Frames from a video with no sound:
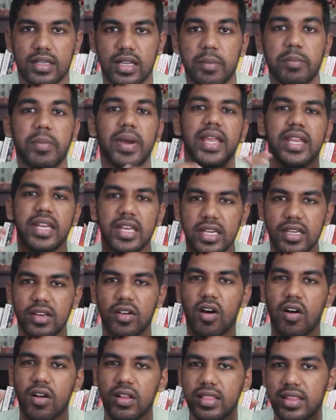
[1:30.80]
Combining
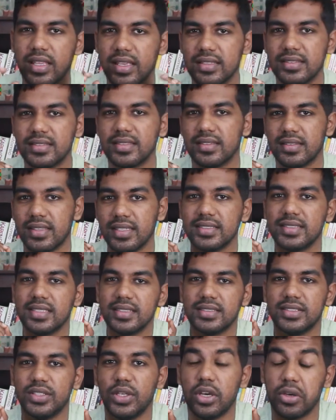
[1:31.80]
all this
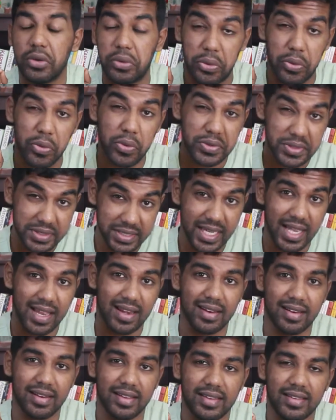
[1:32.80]
is your gross
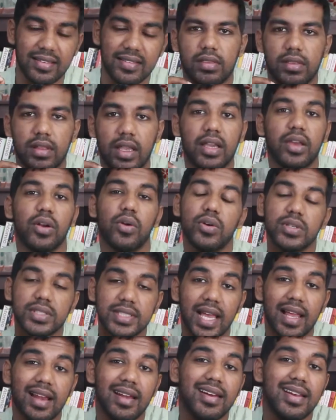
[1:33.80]
salary. The gross
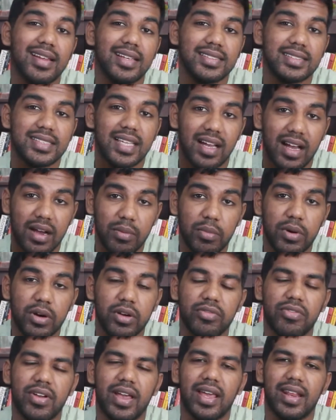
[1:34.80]
salary is the
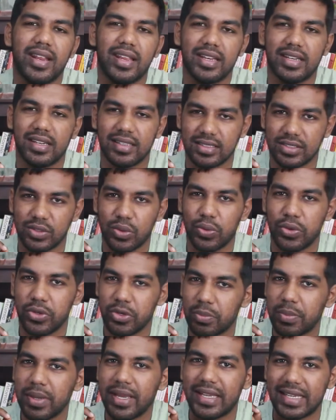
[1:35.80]
amount where it is going
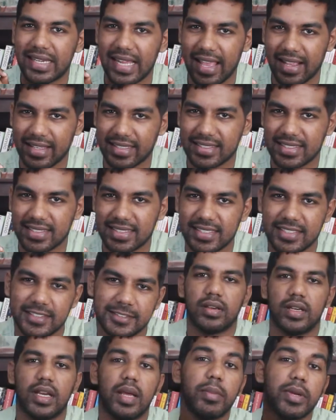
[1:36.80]
to be taxed.
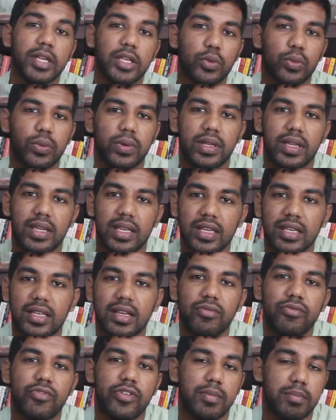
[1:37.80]
Number 2.
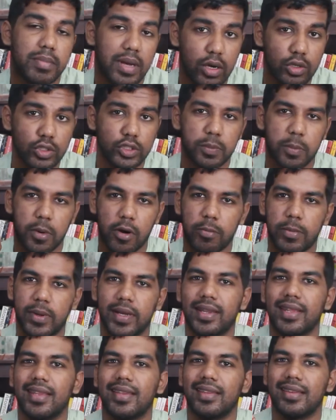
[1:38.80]
Income from house
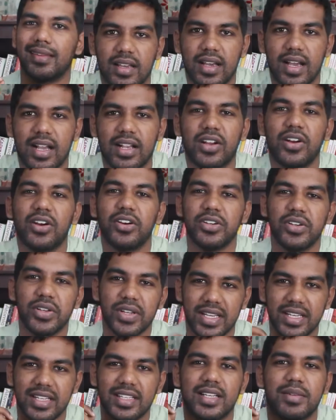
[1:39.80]
property. According to
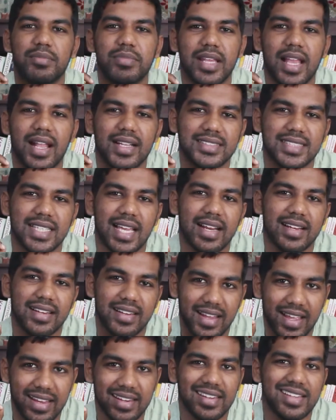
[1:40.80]
Income Tax Act
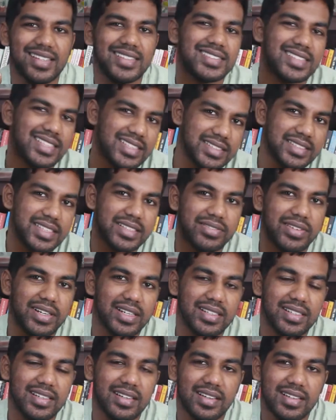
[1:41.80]

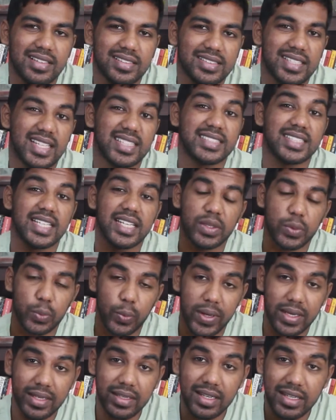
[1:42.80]
1961, Section
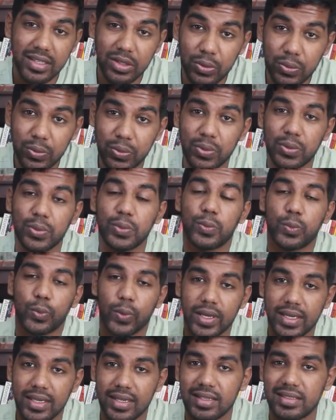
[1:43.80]
22 to
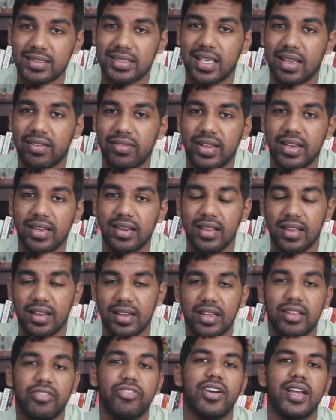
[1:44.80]

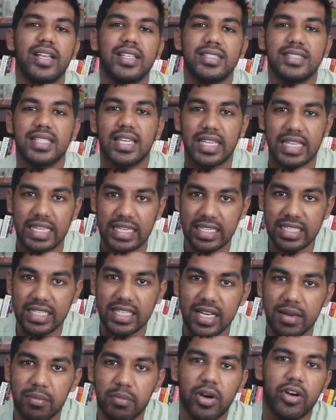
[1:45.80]
27 defines the
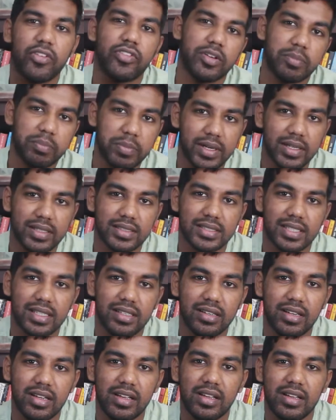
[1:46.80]
income of a
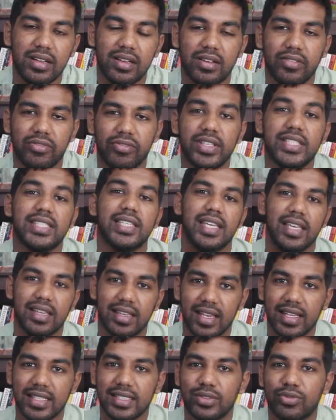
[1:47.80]
person which he
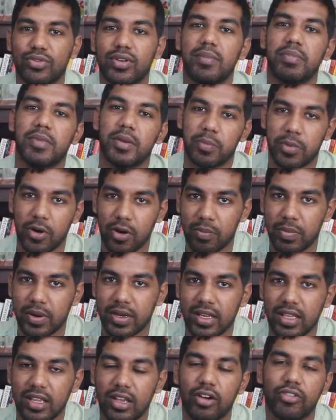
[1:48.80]
gets from the
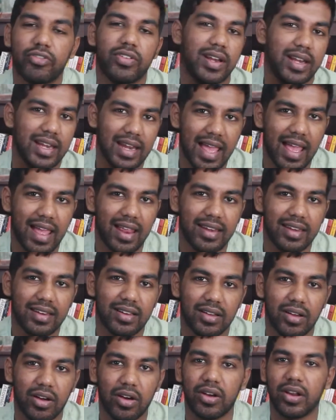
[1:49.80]
property of a land
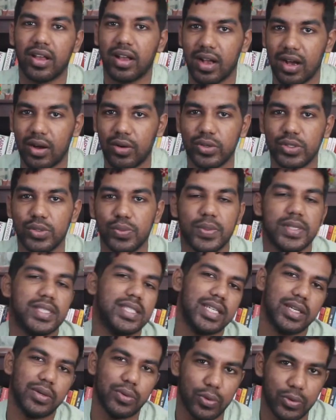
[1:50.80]
or a house which
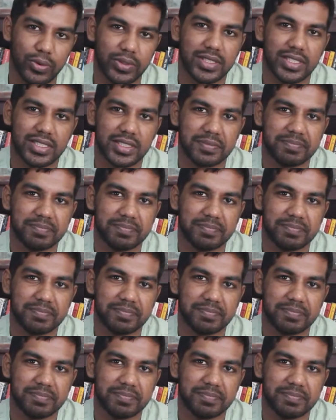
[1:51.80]
he owns.